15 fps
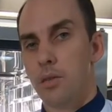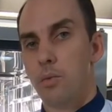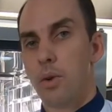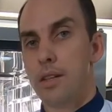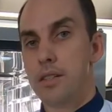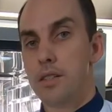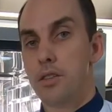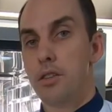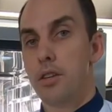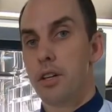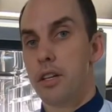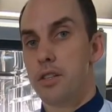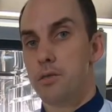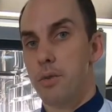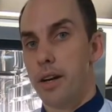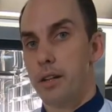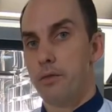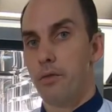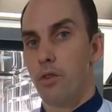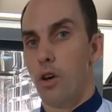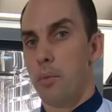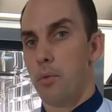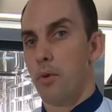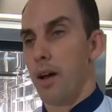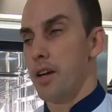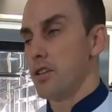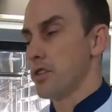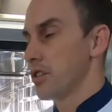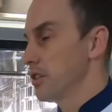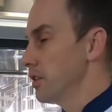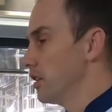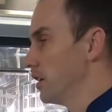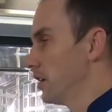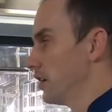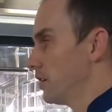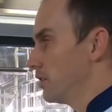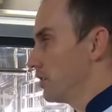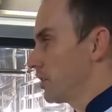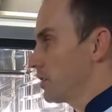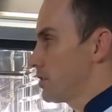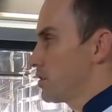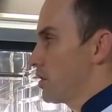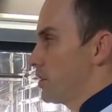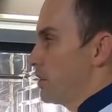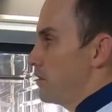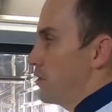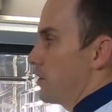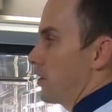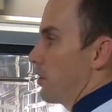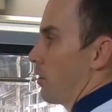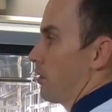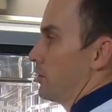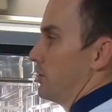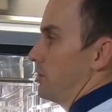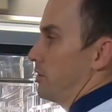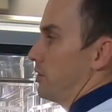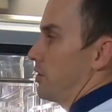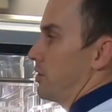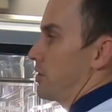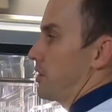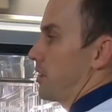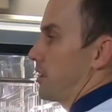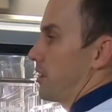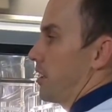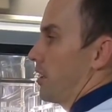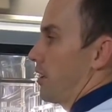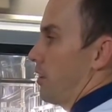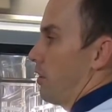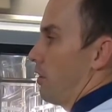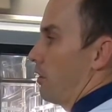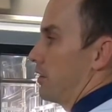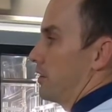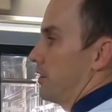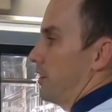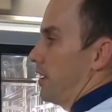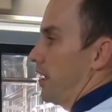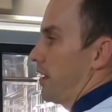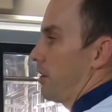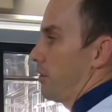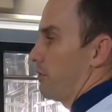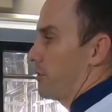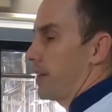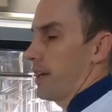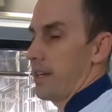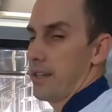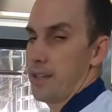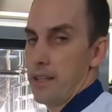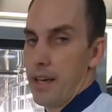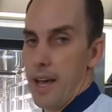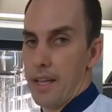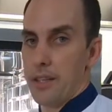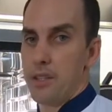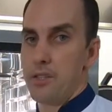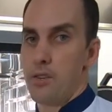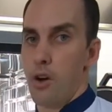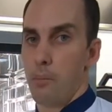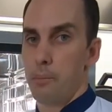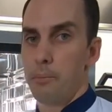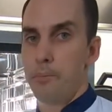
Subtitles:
Once the unit is ready for operation, you can turn the unit on using the on and off key at the top.